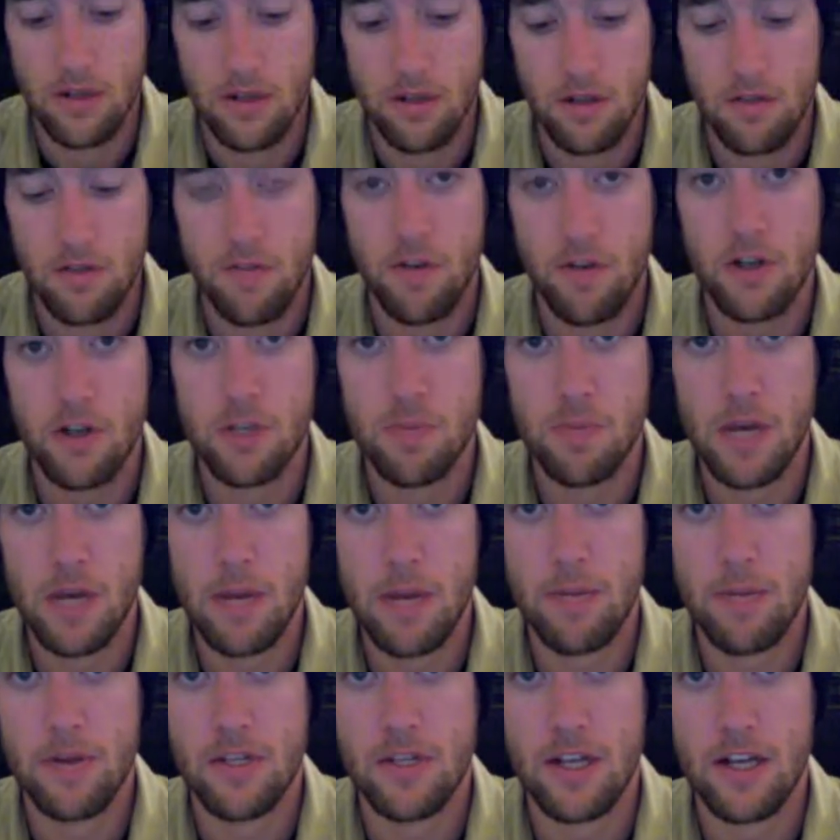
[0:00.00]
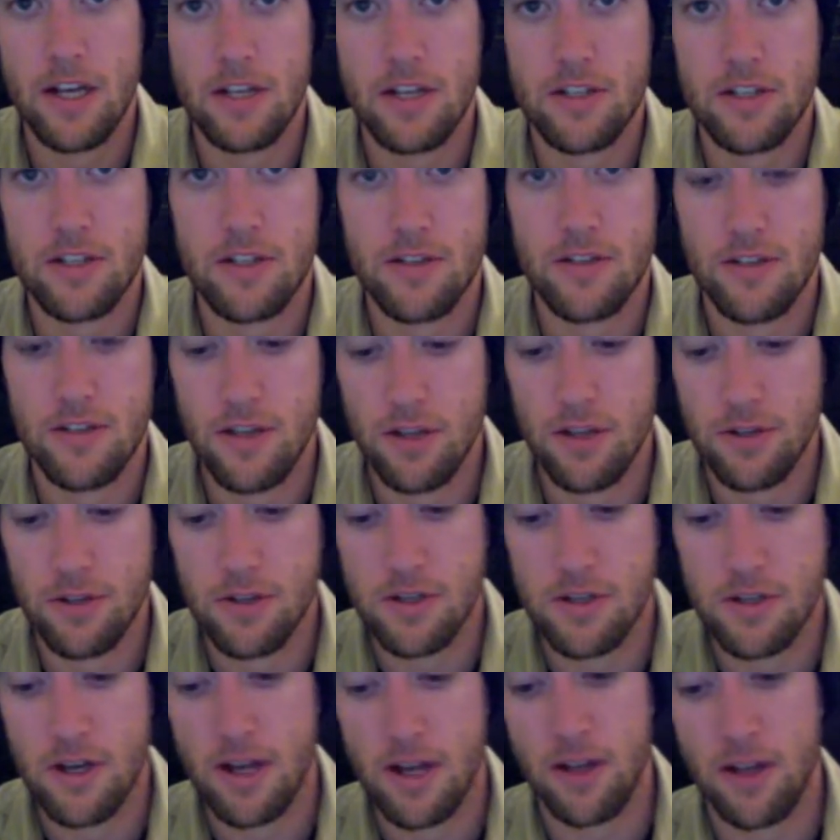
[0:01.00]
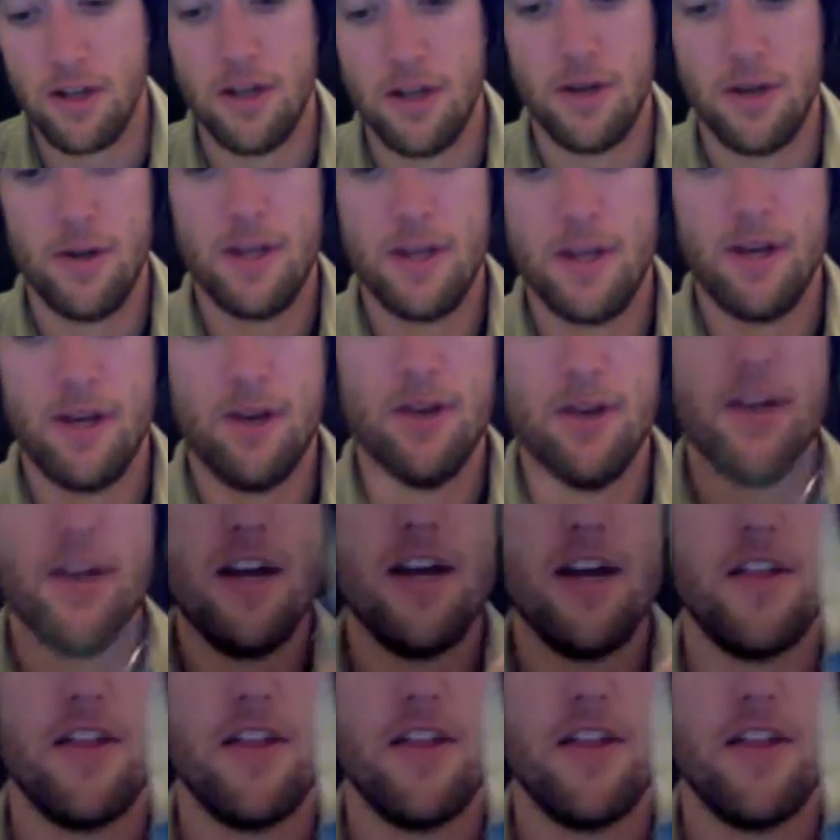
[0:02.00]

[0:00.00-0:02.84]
First paper test, Nelstylee, here we go.